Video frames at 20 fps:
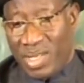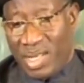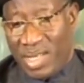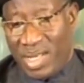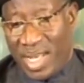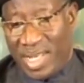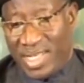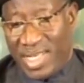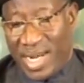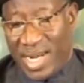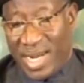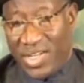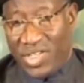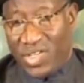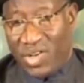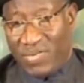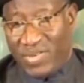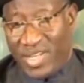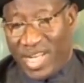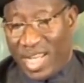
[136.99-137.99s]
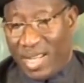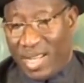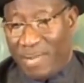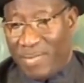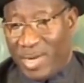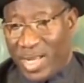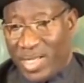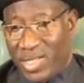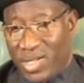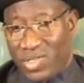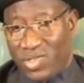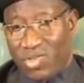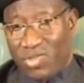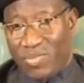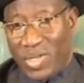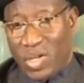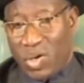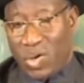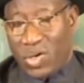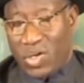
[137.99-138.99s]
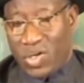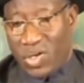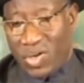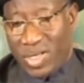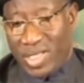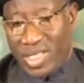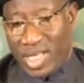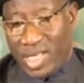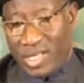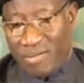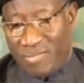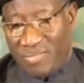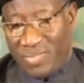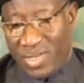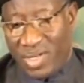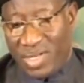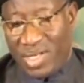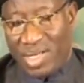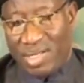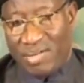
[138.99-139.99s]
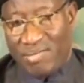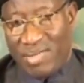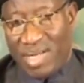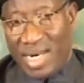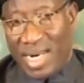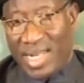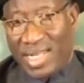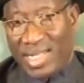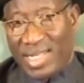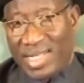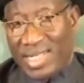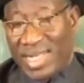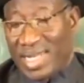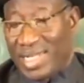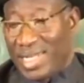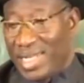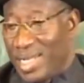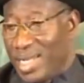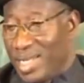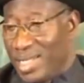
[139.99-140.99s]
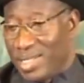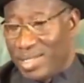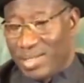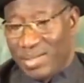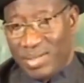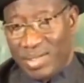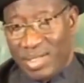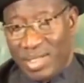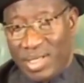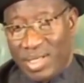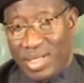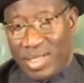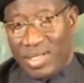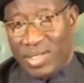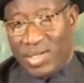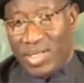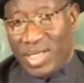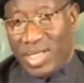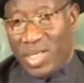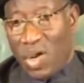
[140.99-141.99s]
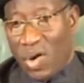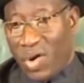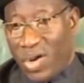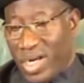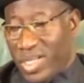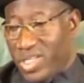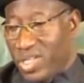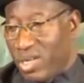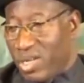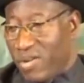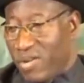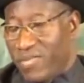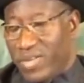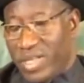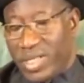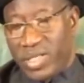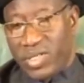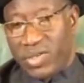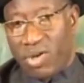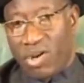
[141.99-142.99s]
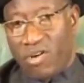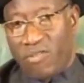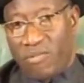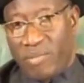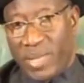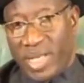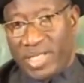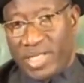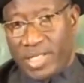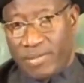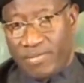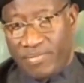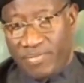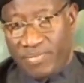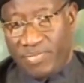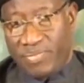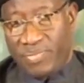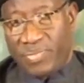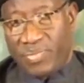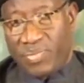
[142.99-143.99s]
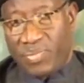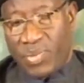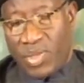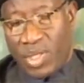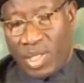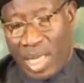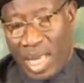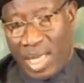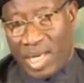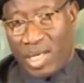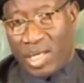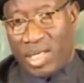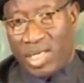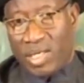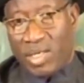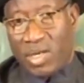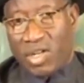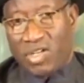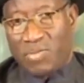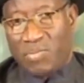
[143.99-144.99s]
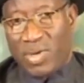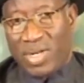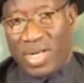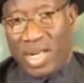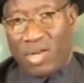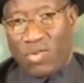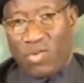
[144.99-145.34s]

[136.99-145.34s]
there's a range of time elections could be conducted, not less than 30 days to the inauguration of the new government, and not more than